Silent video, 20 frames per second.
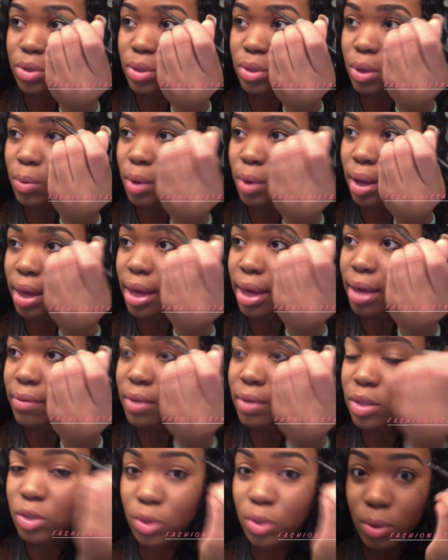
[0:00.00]
You don't want
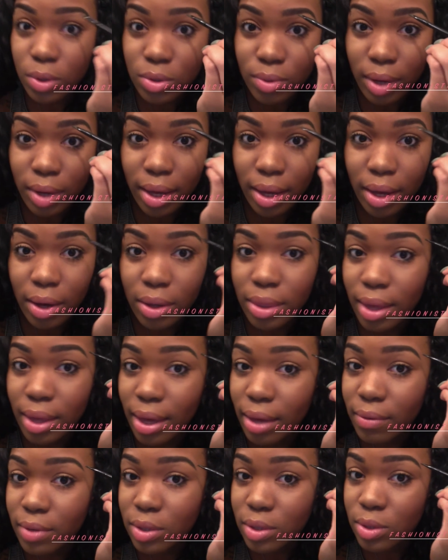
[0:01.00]
heavy strokes right here. The
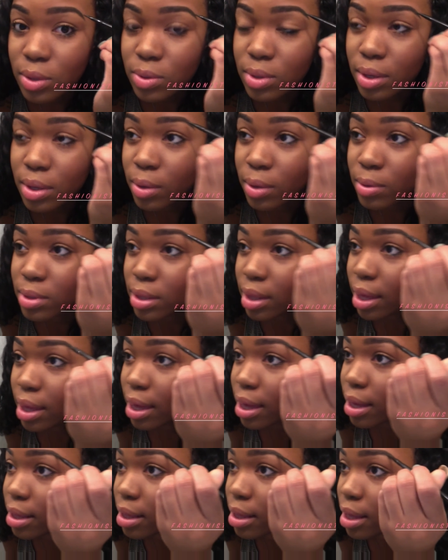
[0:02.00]
heavy strokes can go to
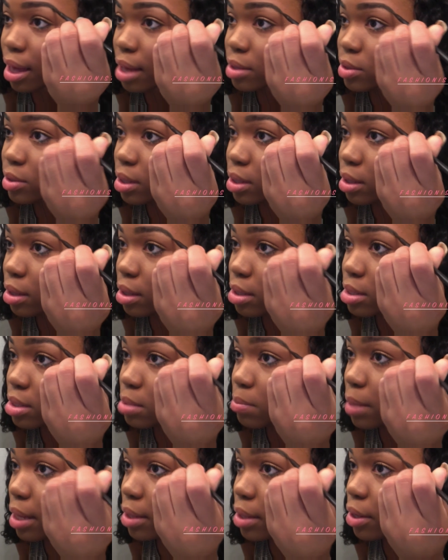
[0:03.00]
the end. It actually
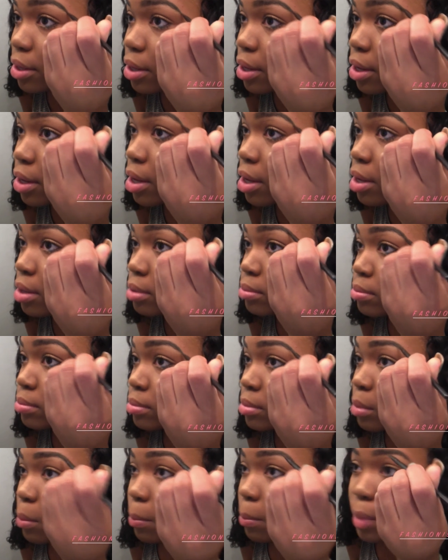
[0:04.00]
looks better,
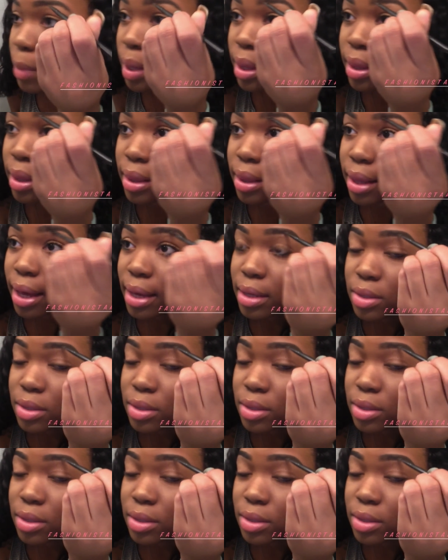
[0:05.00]
but light